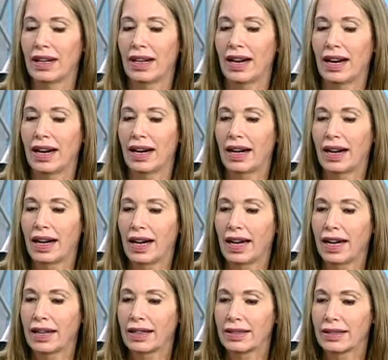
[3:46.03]

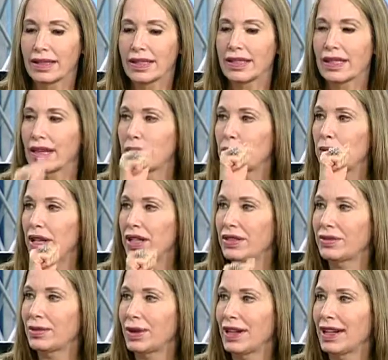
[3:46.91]
and set a
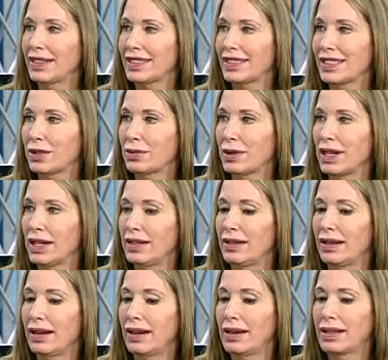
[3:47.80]
button when I see what I
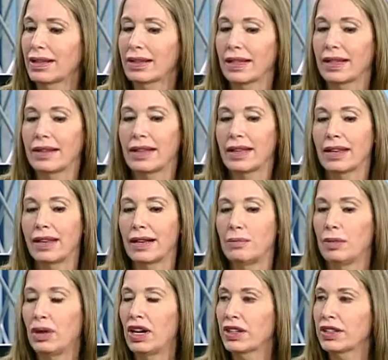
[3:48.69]
like, and then I
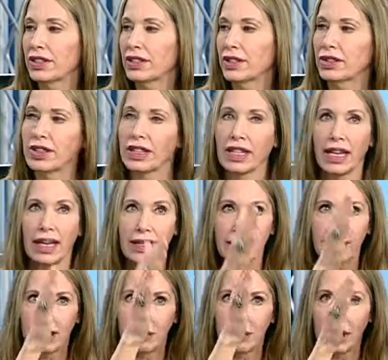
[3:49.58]
monitor the
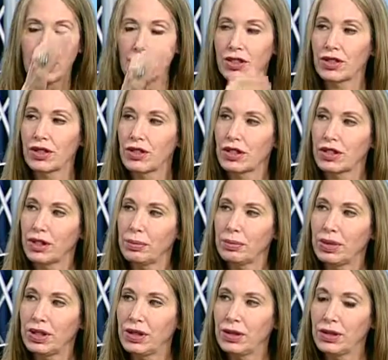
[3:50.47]
case and make sure the
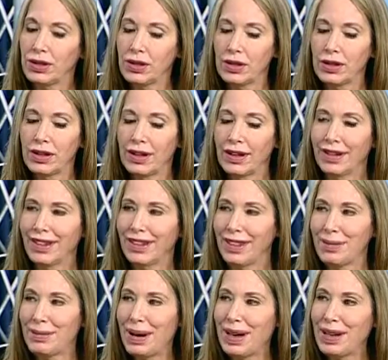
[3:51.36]
computer
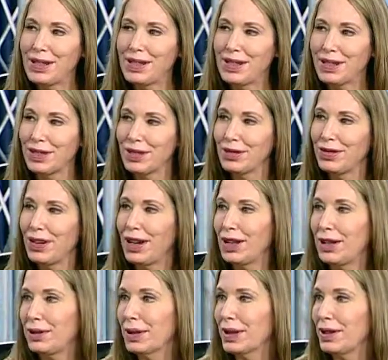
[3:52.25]
and the patient are
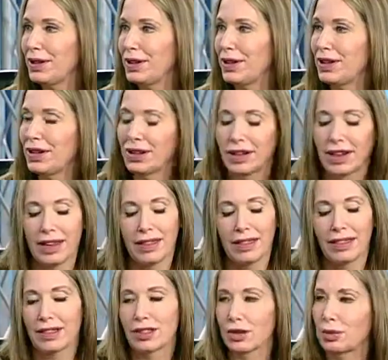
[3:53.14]
following along
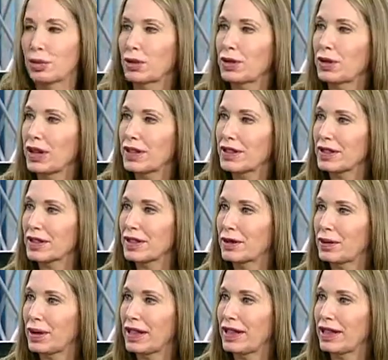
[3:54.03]
and things are progressing
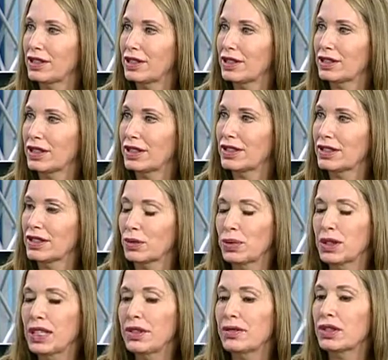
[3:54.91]
the way they should. So
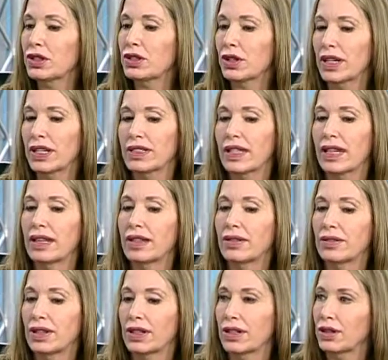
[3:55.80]
we give the trays out
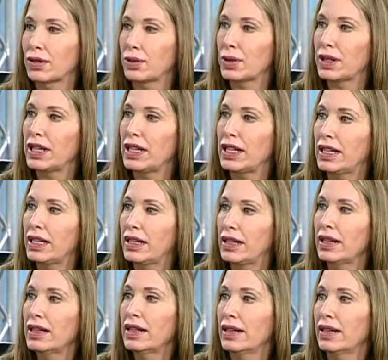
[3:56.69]
every
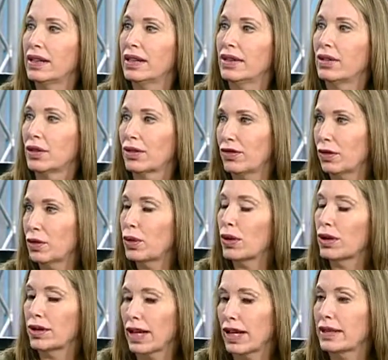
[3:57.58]
3 or
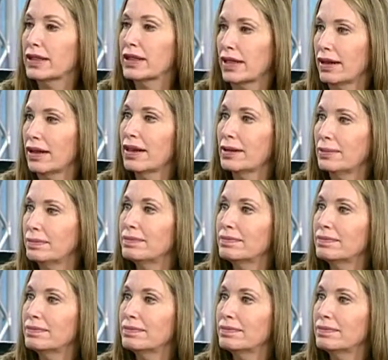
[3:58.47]
4 at a time.